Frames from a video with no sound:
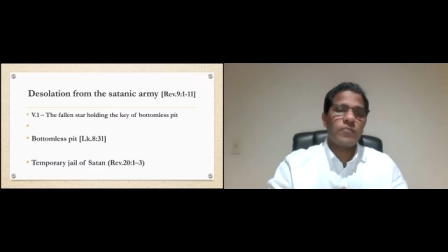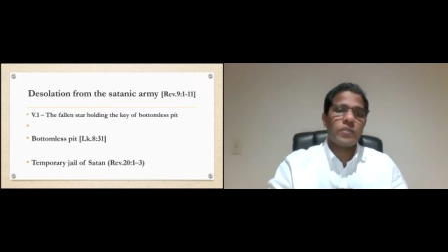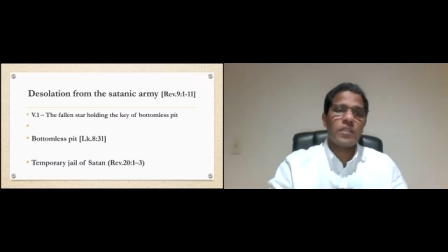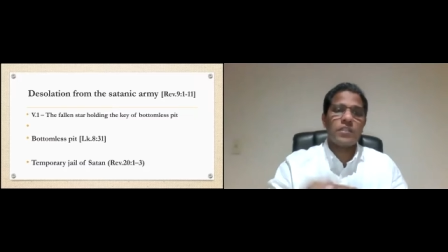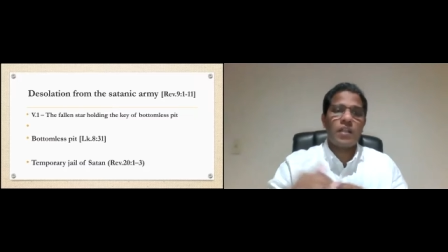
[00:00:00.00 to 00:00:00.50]

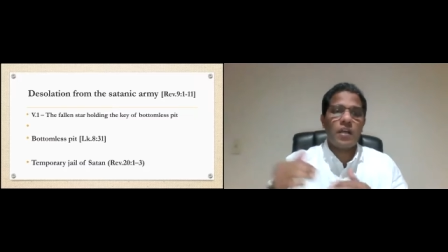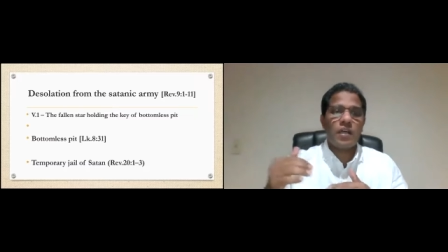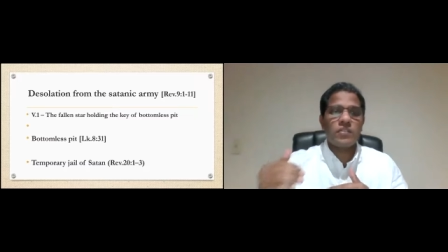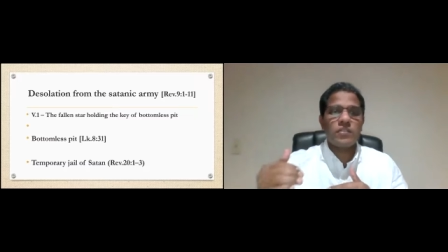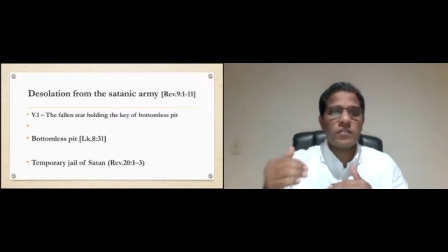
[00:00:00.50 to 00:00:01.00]
Okay, the
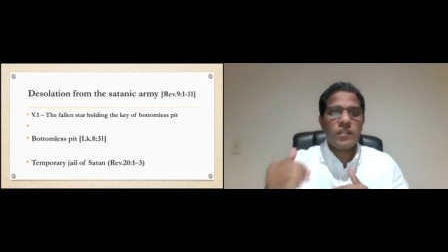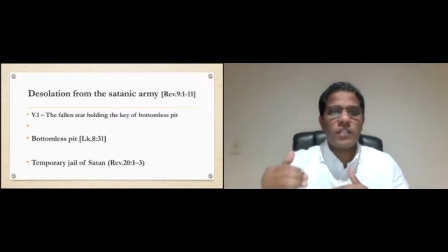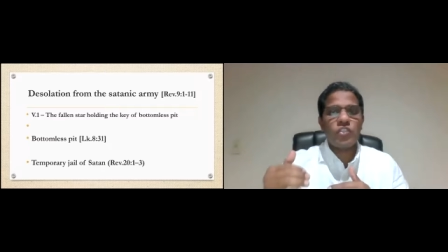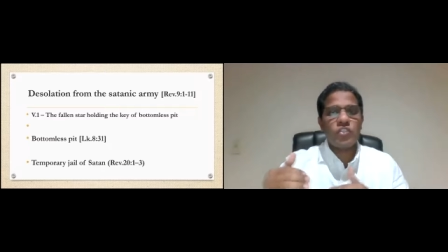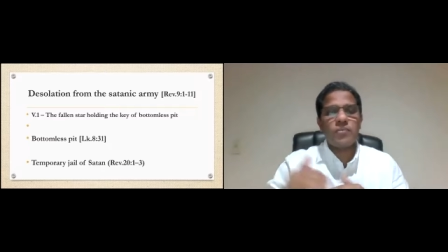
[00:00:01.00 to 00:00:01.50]
last three
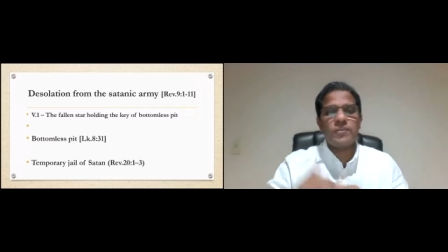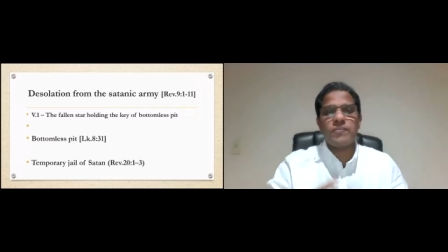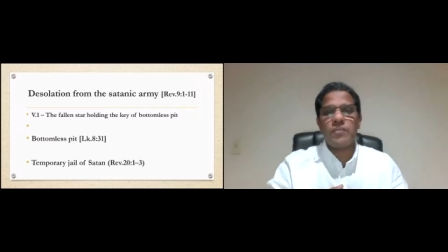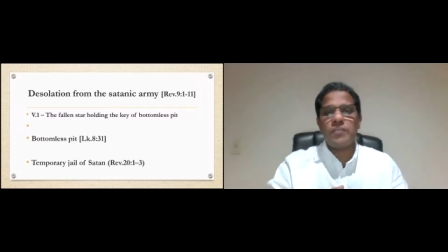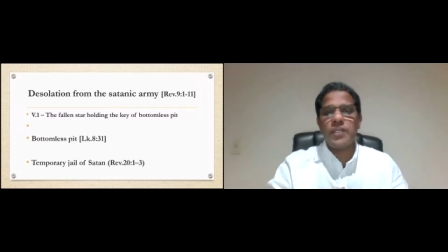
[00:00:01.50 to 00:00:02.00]

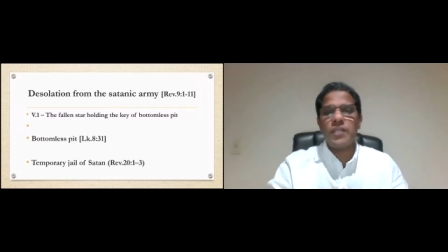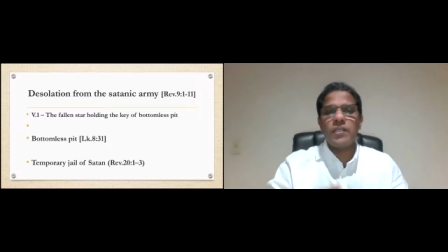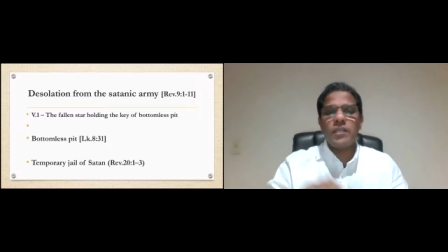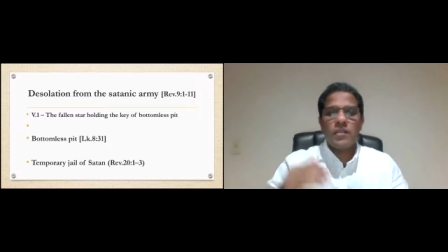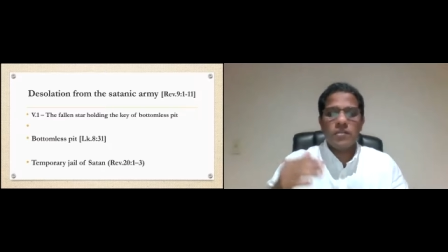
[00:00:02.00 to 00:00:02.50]
judgments will be
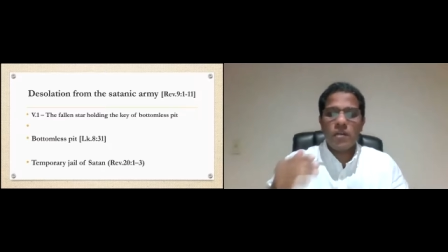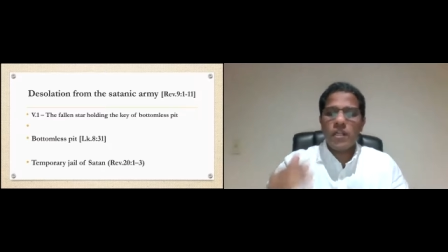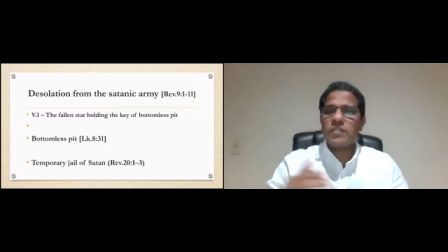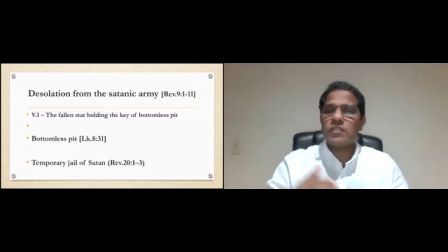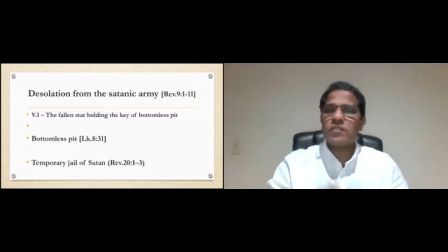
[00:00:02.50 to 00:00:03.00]

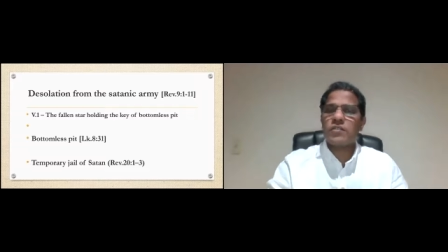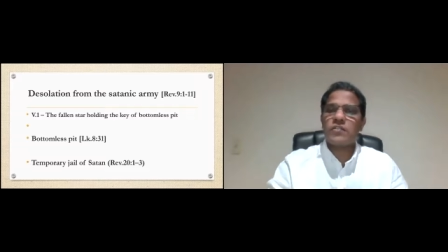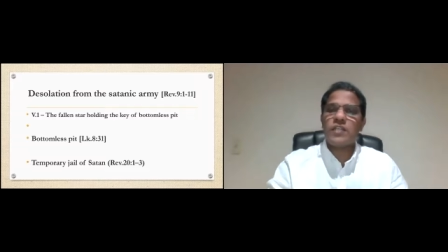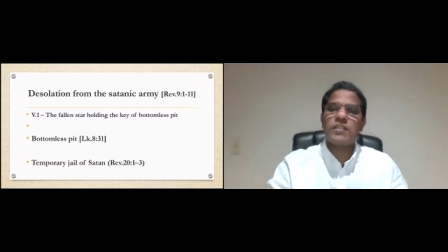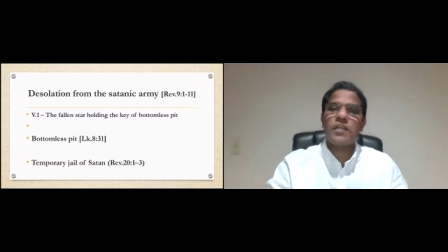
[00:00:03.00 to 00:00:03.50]
related to the
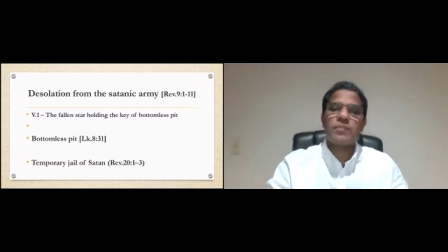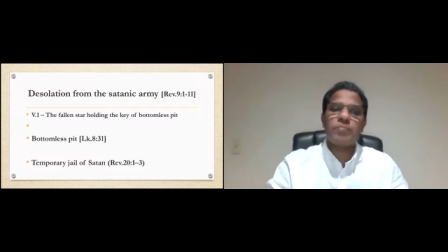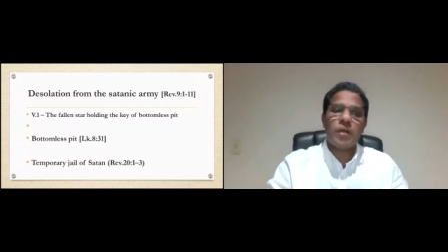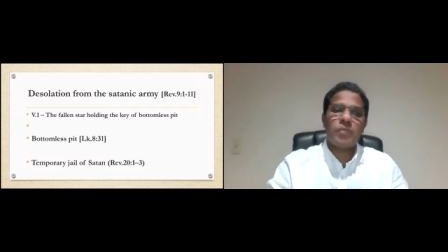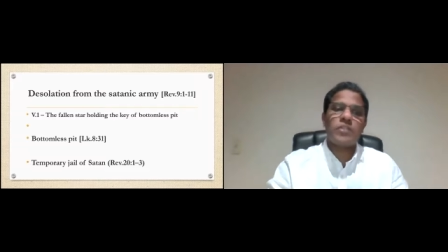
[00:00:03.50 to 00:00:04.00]
satanic
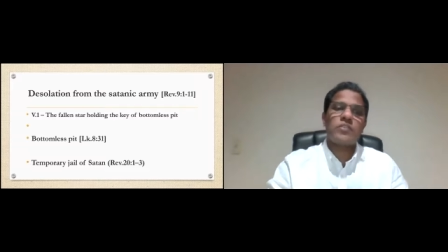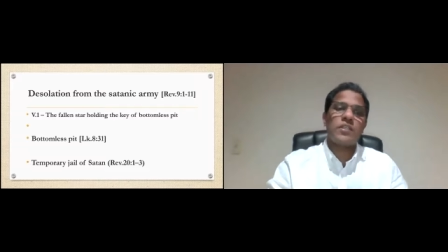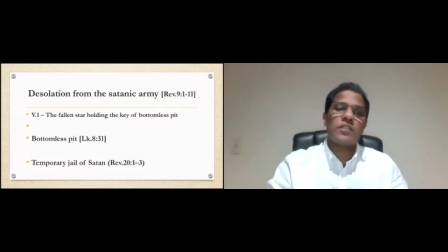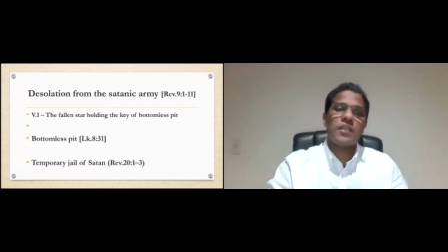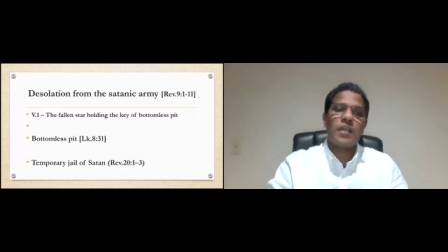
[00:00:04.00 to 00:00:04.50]
powers
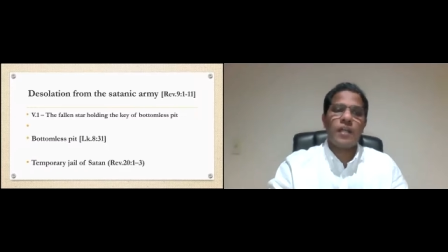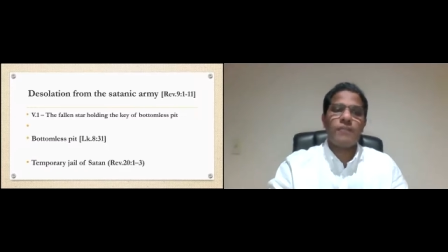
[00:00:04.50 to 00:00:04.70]
and the hell.